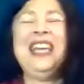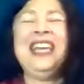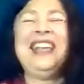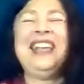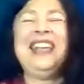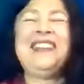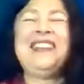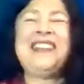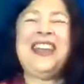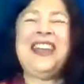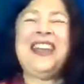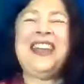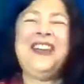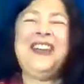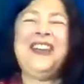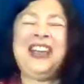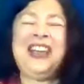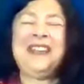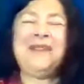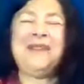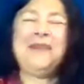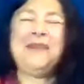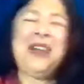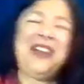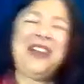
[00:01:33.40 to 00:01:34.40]
So
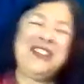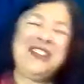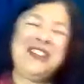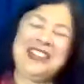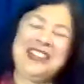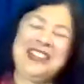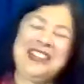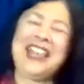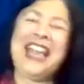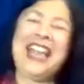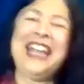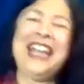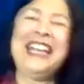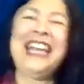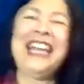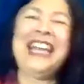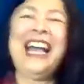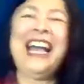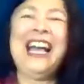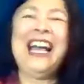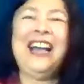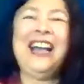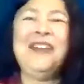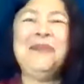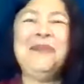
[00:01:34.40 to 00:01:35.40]
as Marva said,
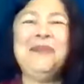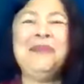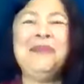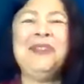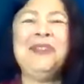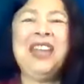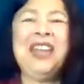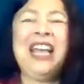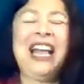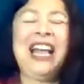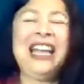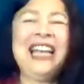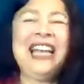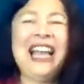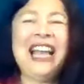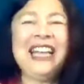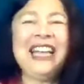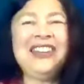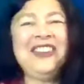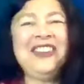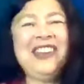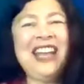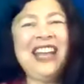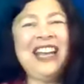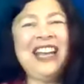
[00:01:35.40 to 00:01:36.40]
I'd like
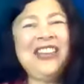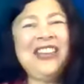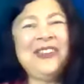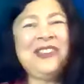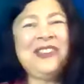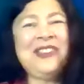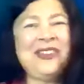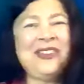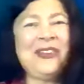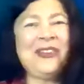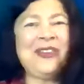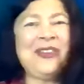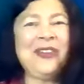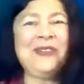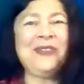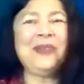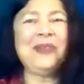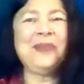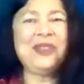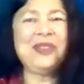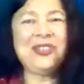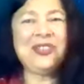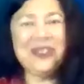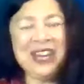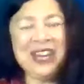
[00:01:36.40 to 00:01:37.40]
to tell you a story
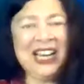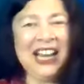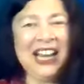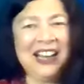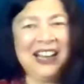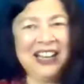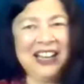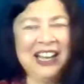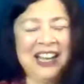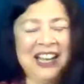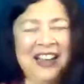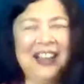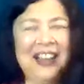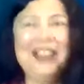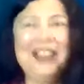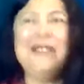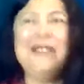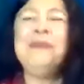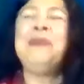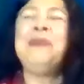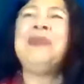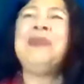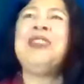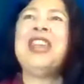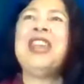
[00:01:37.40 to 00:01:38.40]
from Sri Lanka.
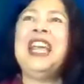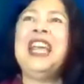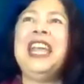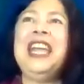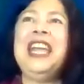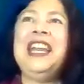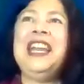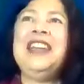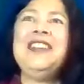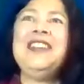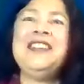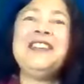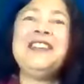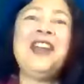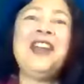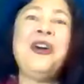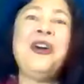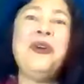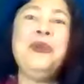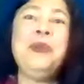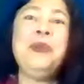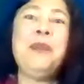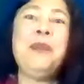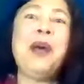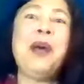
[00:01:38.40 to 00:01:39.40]
It is
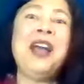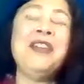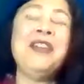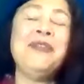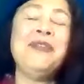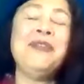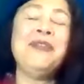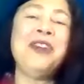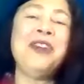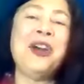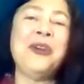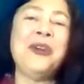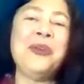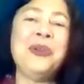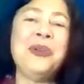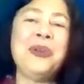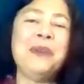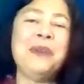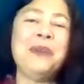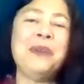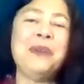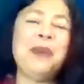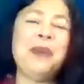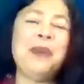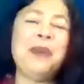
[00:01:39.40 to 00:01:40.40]
told by folk,
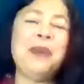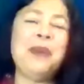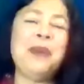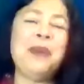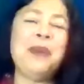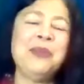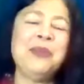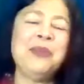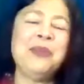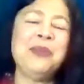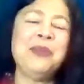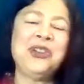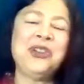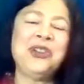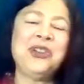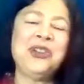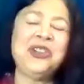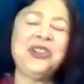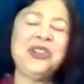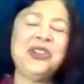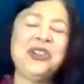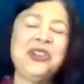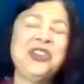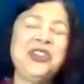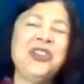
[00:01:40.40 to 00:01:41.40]
but I'm not sure if
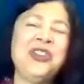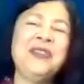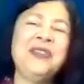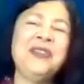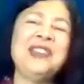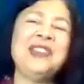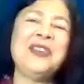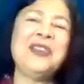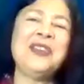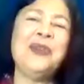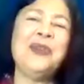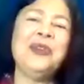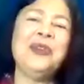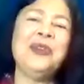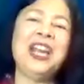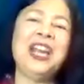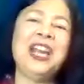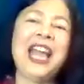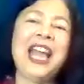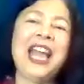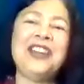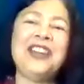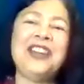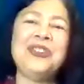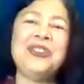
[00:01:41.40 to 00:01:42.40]
it's called an
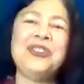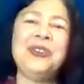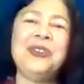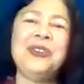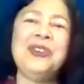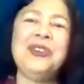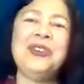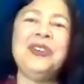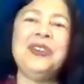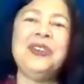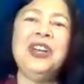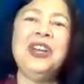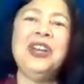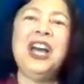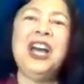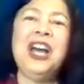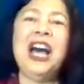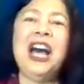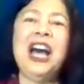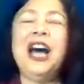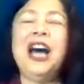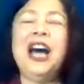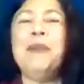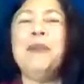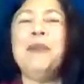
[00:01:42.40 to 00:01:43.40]
actual
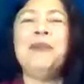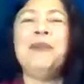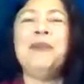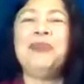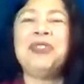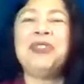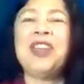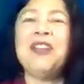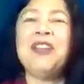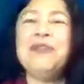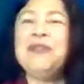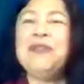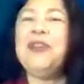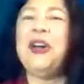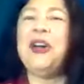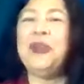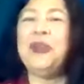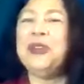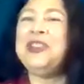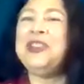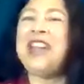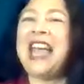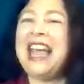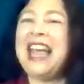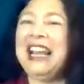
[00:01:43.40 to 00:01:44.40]
folk
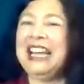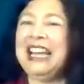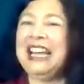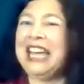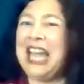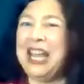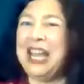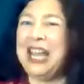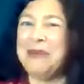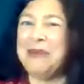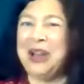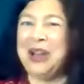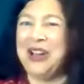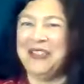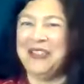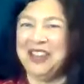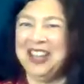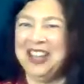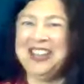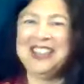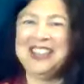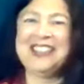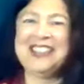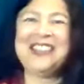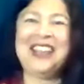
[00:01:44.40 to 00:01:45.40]
tale again,
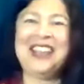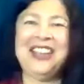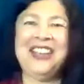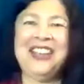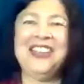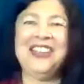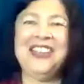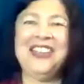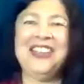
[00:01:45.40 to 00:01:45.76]
Marva. So,